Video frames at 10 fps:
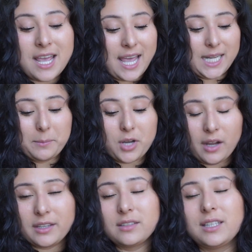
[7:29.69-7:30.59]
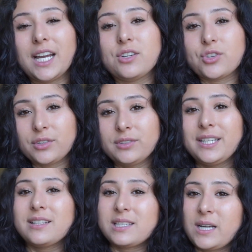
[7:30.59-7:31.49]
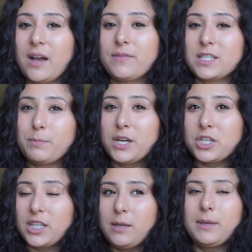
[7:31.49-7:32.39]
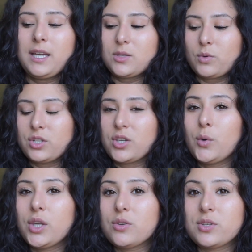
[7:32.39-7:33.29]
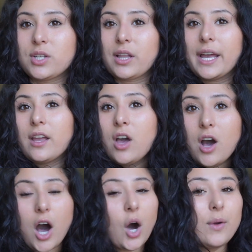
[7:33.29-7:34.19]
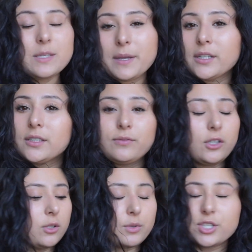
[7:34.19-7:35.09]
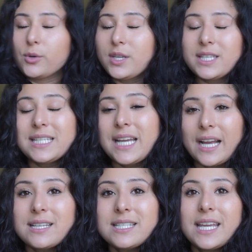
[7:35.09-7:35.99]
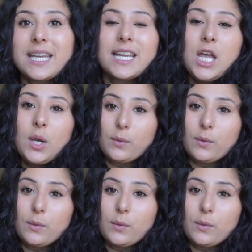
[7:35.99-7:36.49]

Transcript: And I'm not gonna lie, journaling is tough, especially because we're so used to like always being on our phone, we're so used to texting,